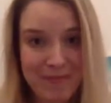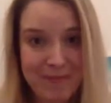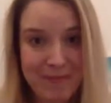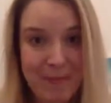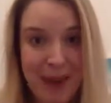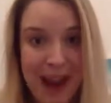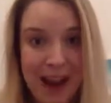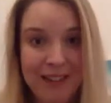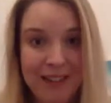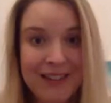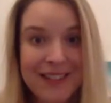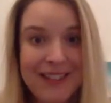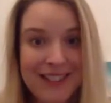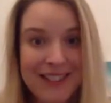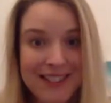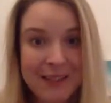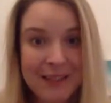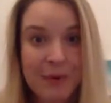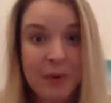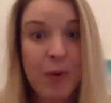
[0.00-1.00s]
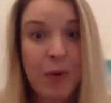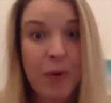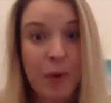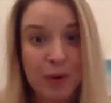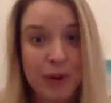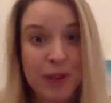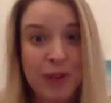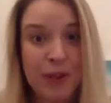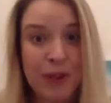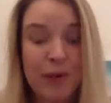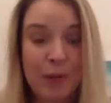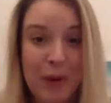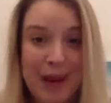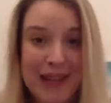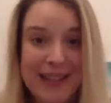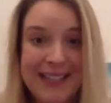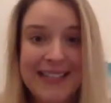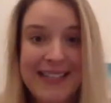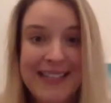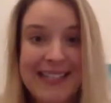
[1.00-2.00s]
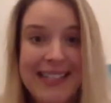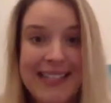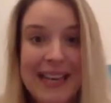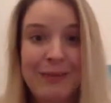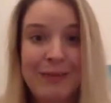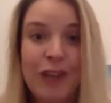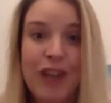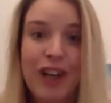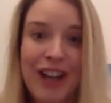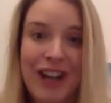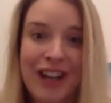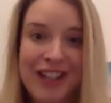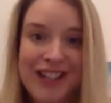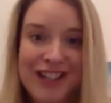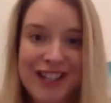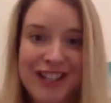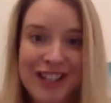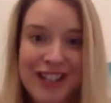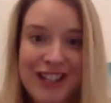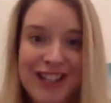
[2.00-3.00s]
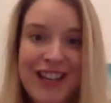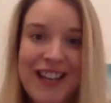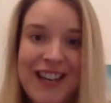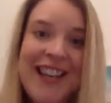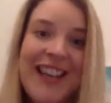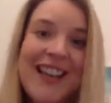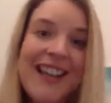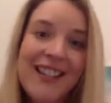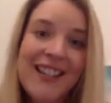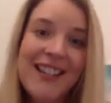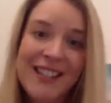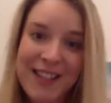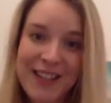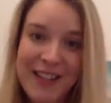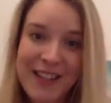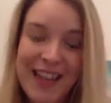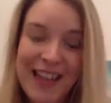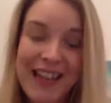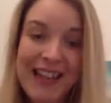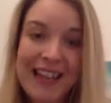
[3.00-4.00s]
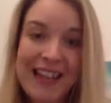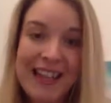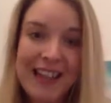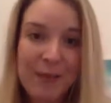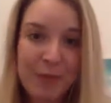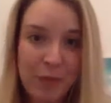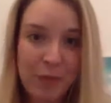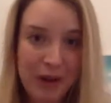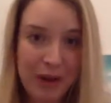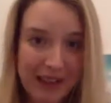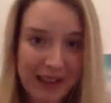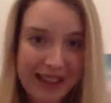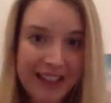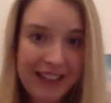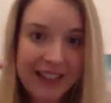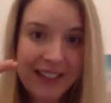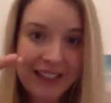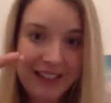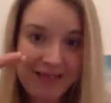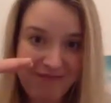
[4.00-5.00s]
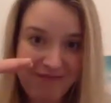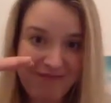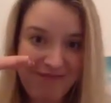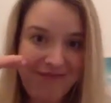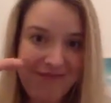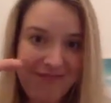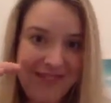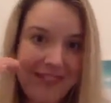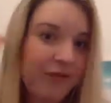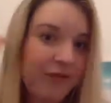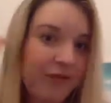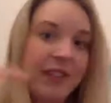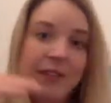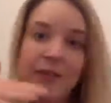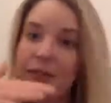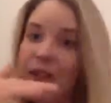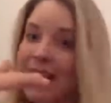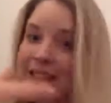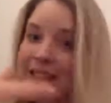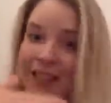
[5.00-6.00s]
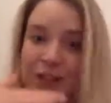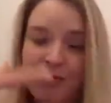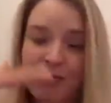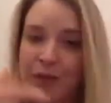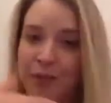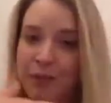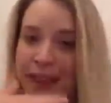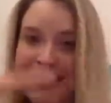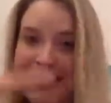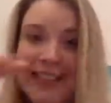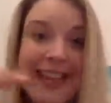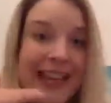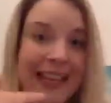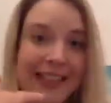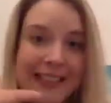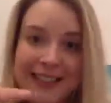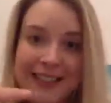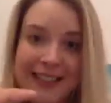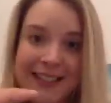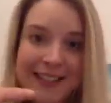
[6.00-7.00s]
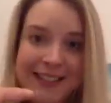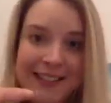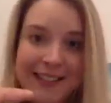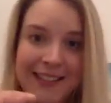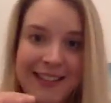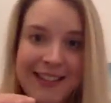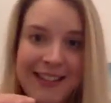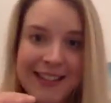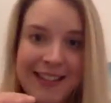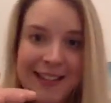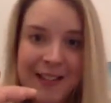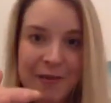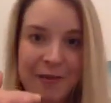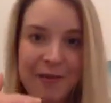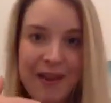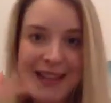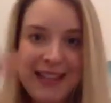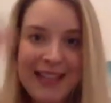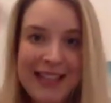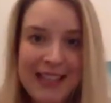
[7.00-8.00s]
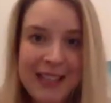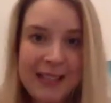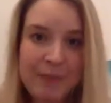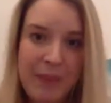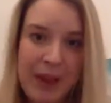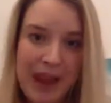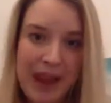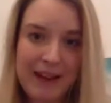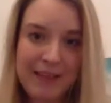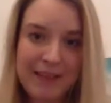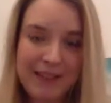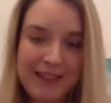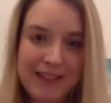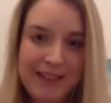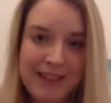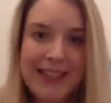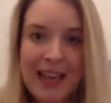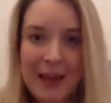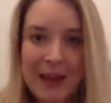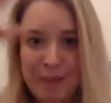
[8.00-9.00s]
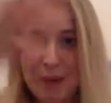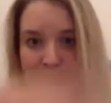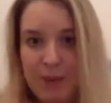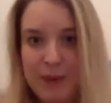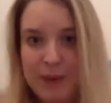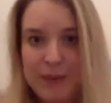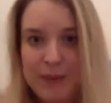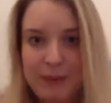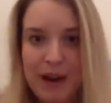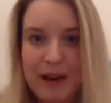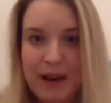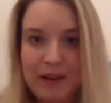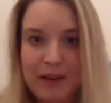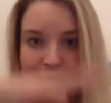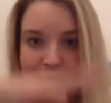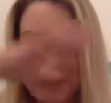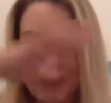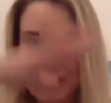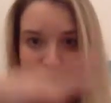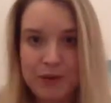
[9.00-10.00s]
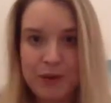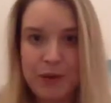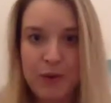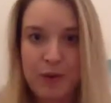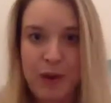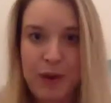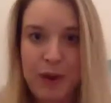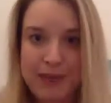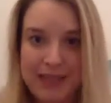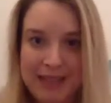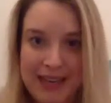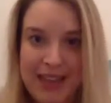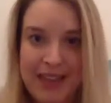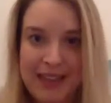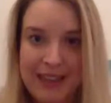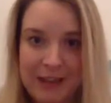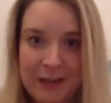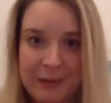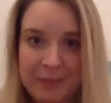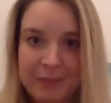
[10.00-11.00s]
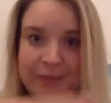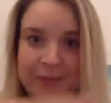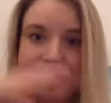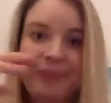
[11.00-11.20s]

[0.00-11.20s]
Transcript: parents also went to the same church. So they were like friends from like kids. So my dad's parents and my mum's parents grew up together.